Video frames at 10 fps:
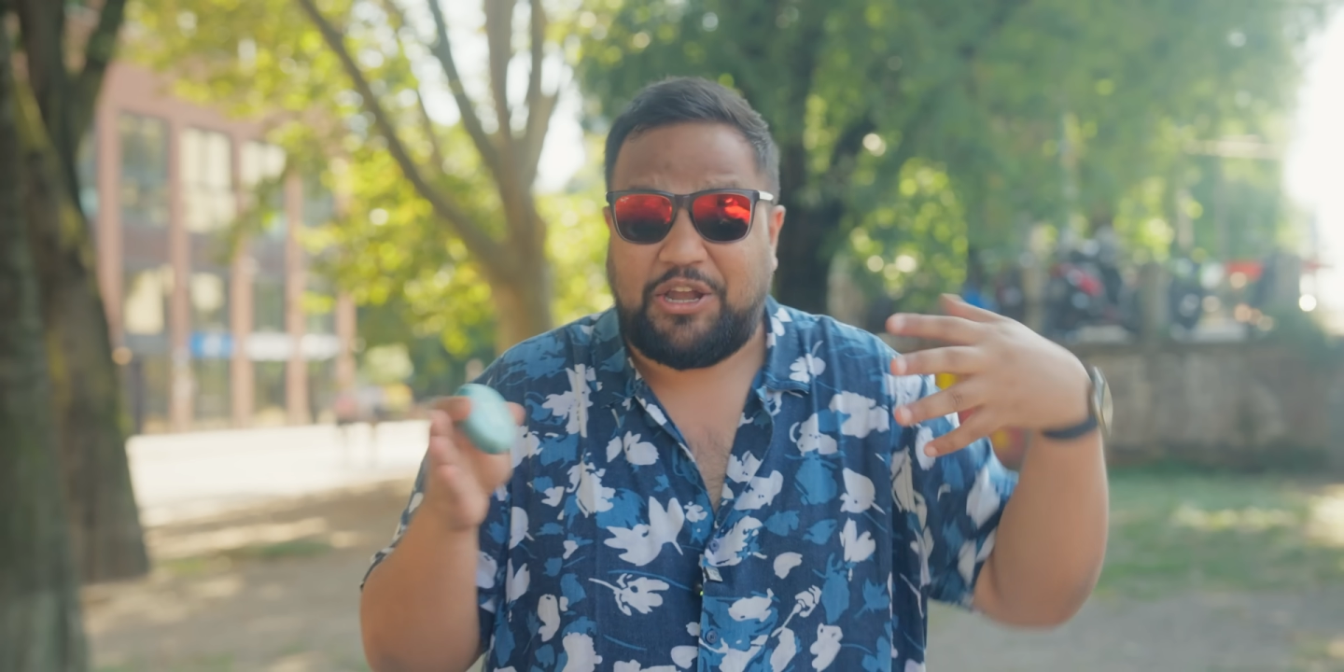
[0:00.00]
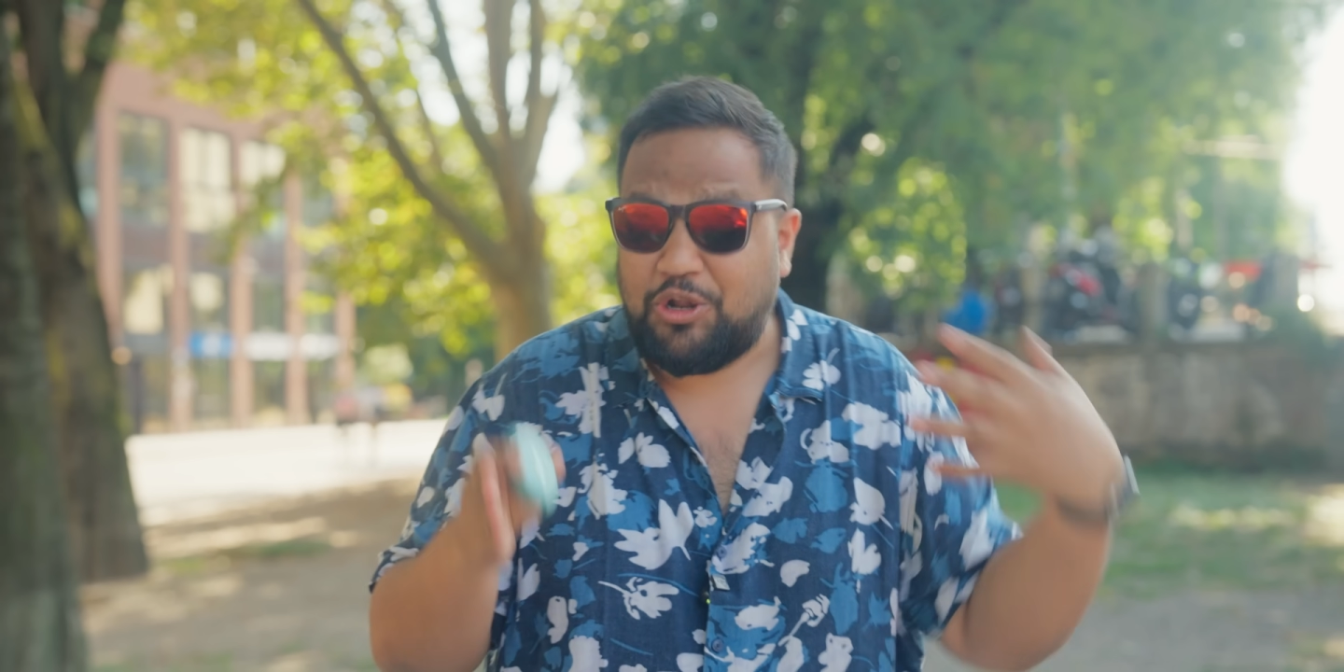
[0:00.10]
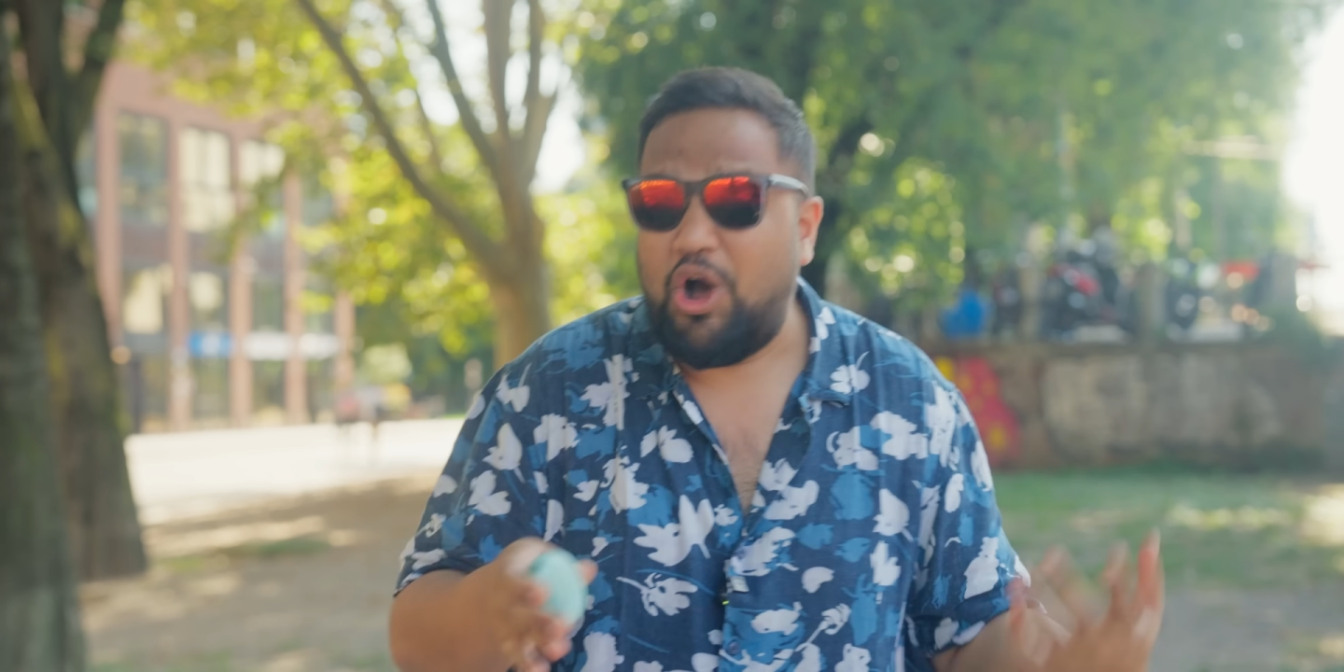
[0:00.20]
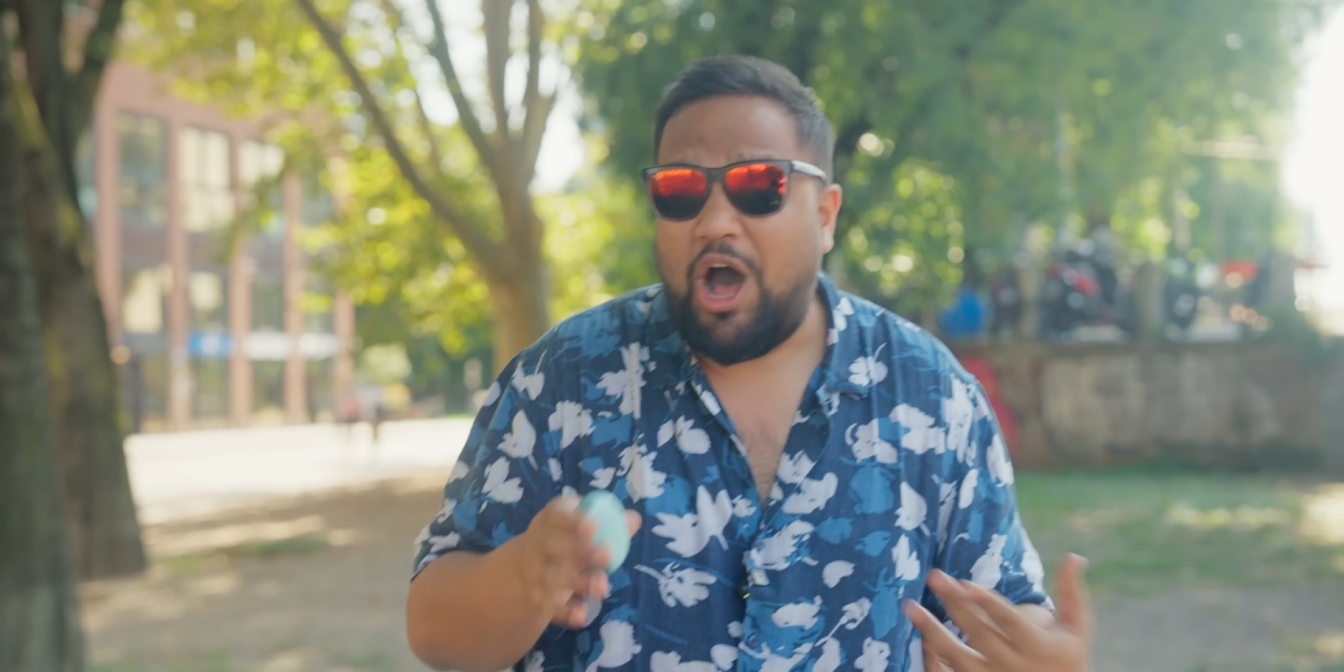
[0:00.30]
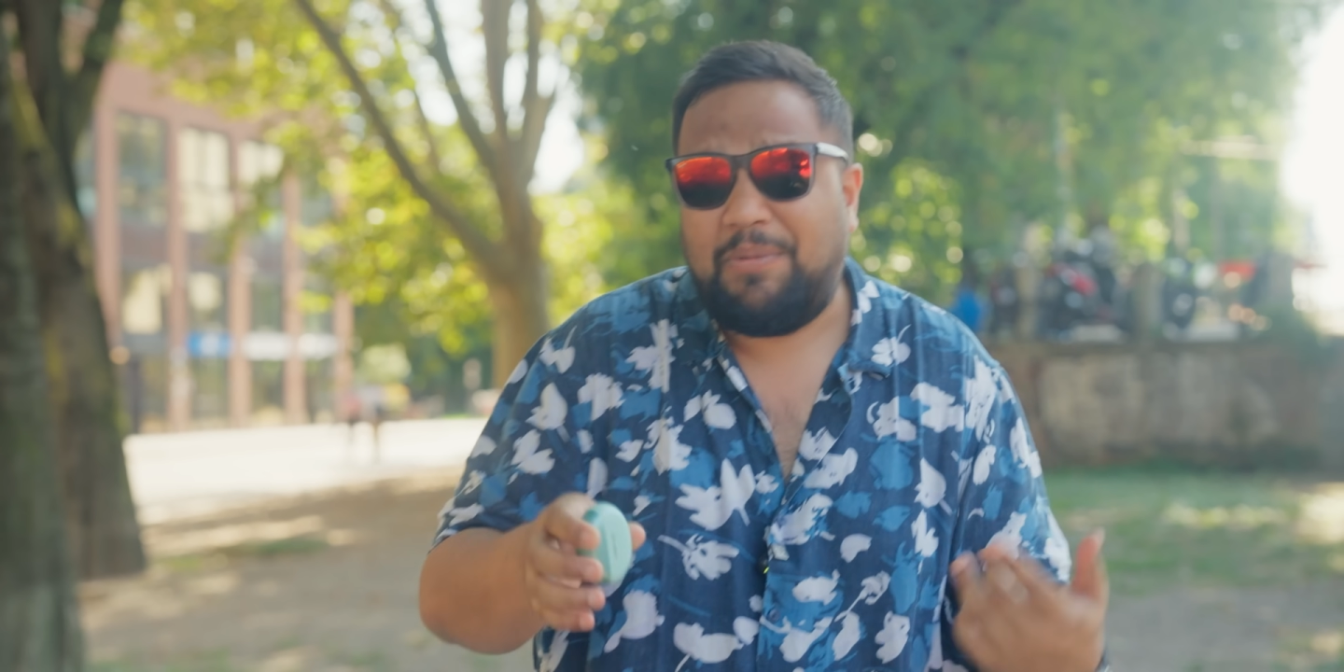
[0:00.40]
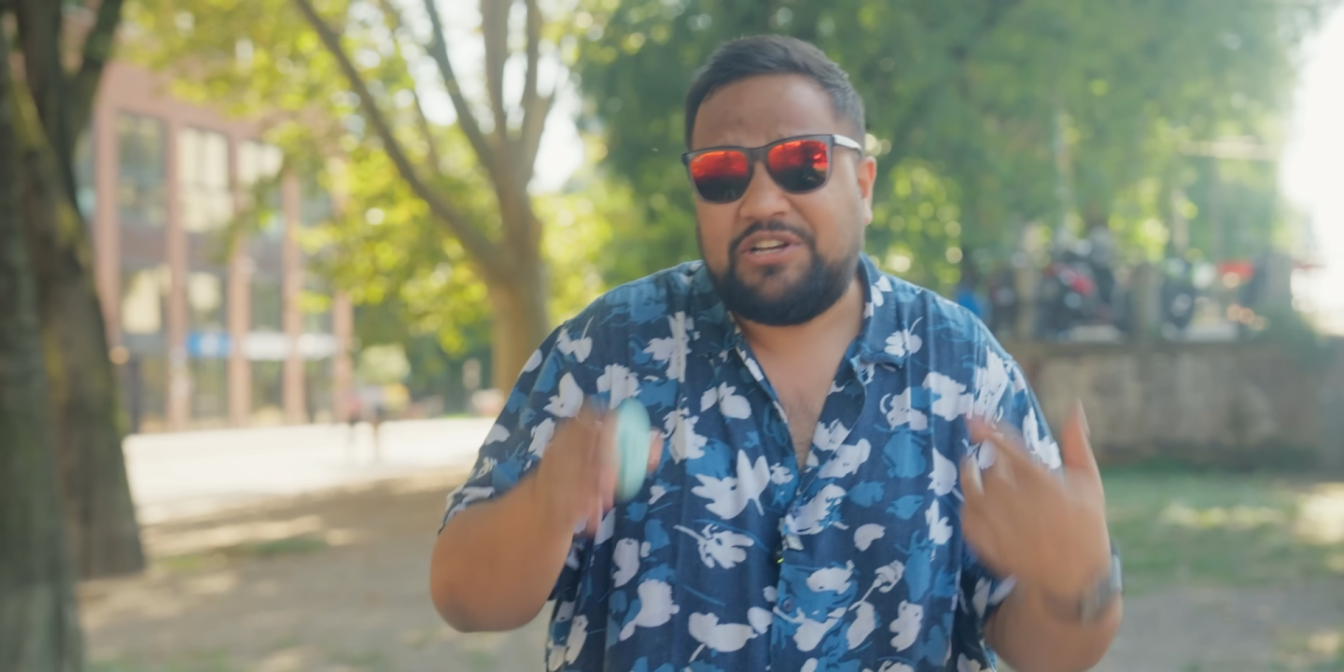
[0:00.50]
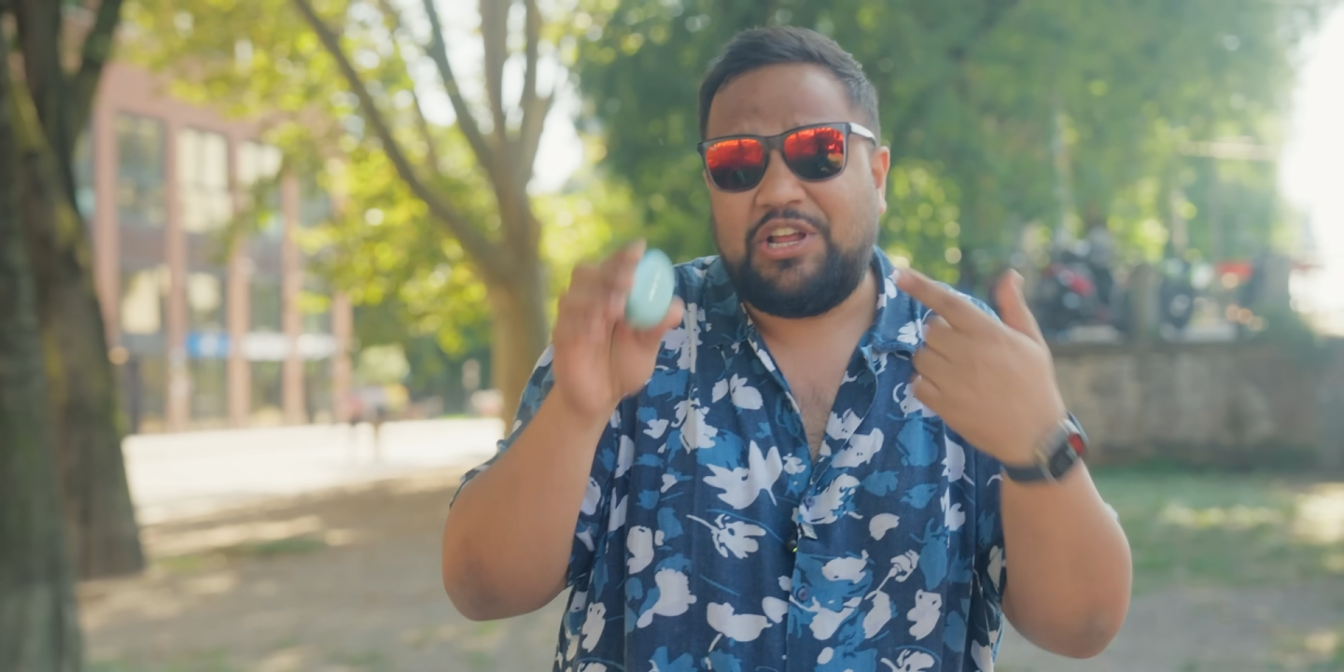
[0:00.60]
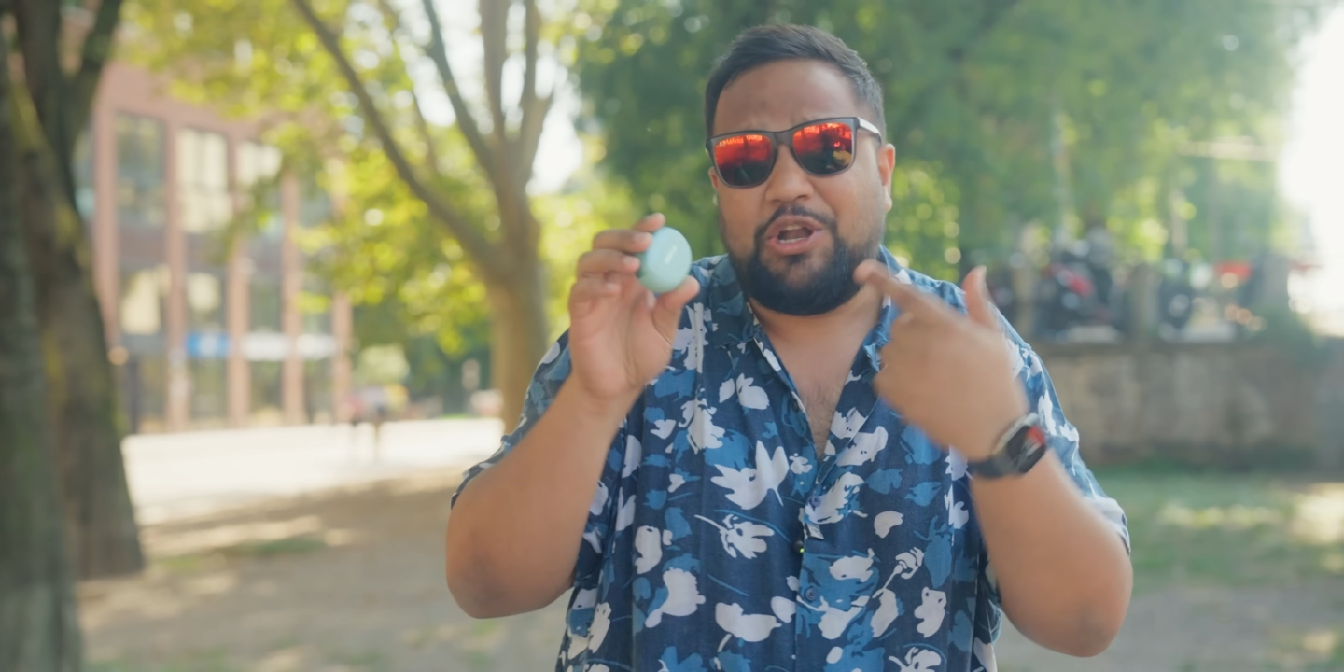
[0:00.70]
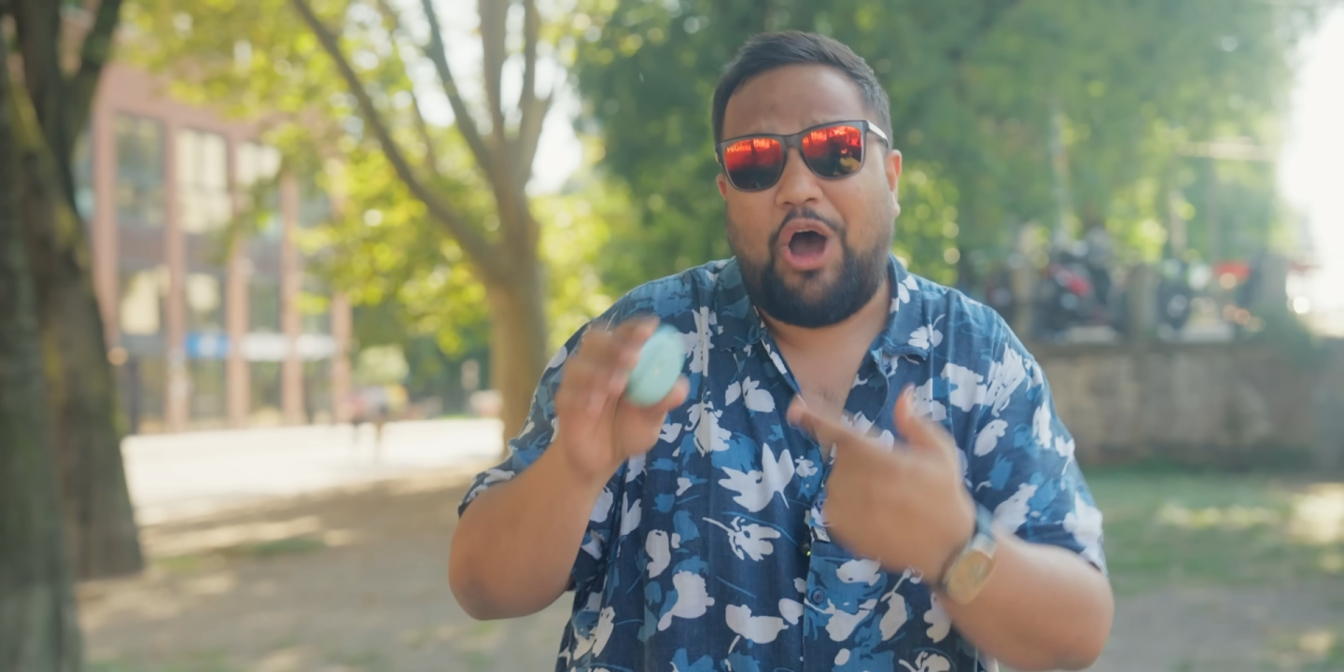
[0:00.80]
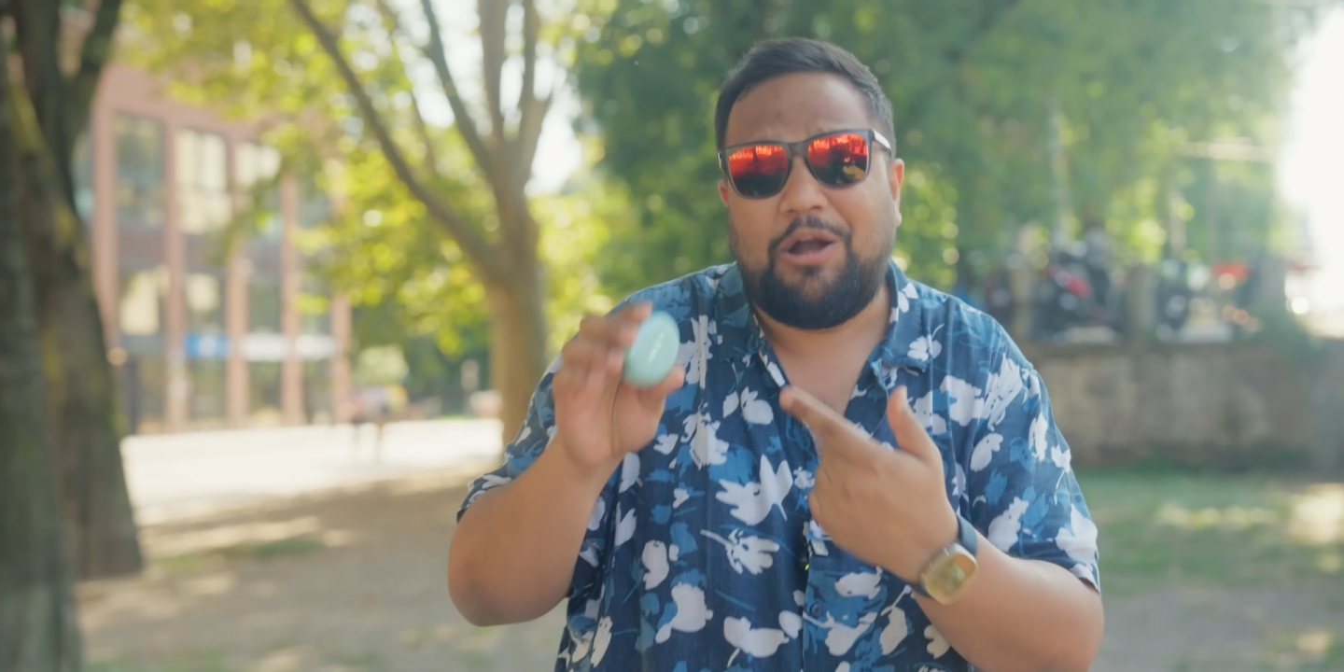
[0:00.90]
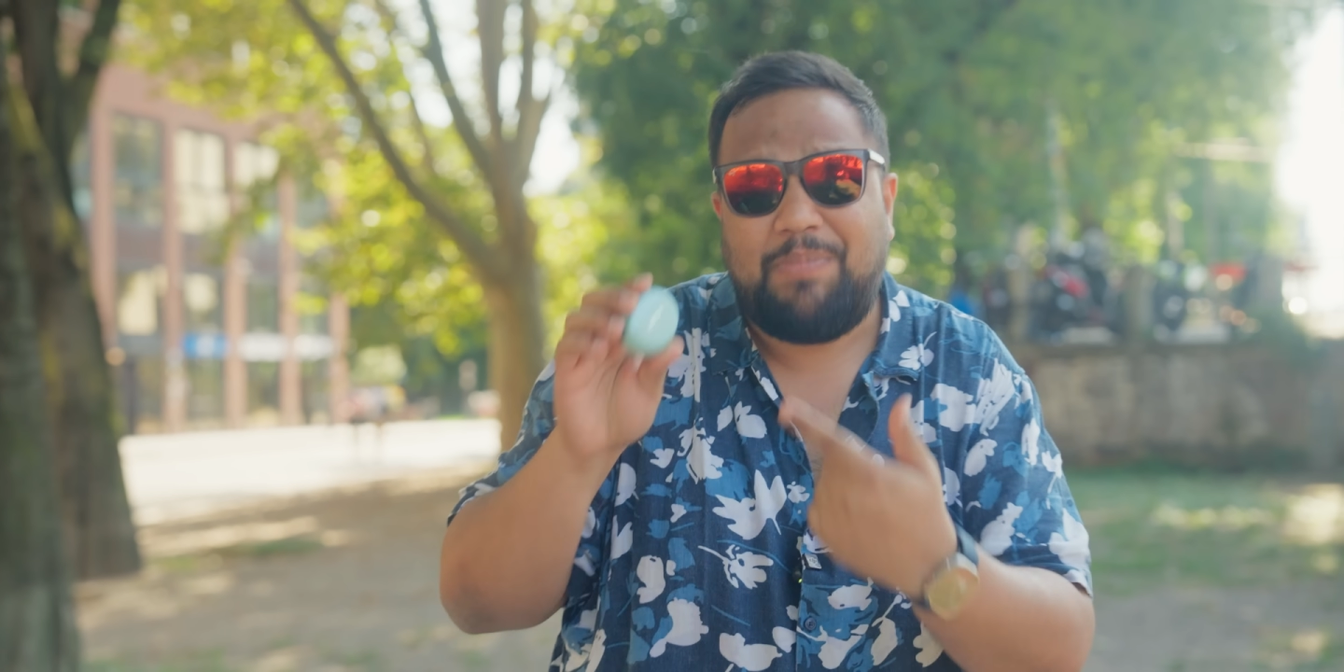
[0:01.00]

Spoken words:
But you know how much the Nord